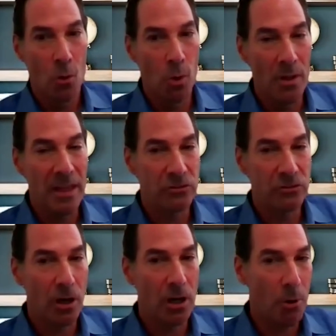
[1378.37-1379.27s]
when they
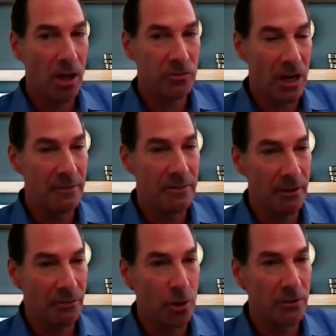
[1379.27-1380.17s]
started Boston
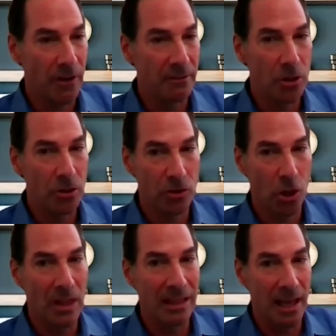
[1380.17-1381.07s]
IVF 35 years
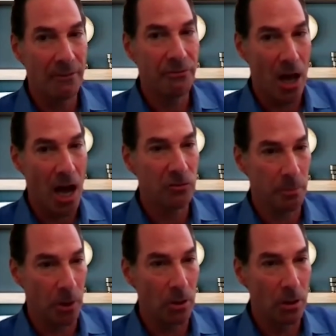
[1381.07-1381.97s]
ago, they left the
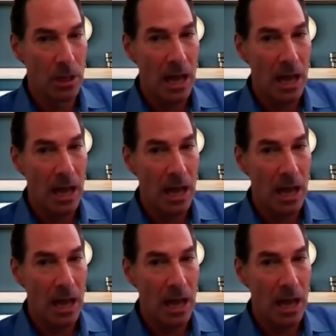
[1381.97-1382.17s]
hospital